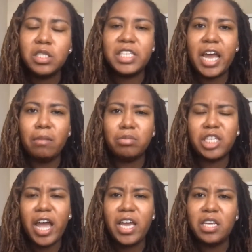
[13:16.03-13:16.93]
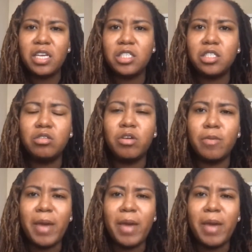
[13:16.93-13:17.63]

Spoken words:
Snapchat, and Instagram.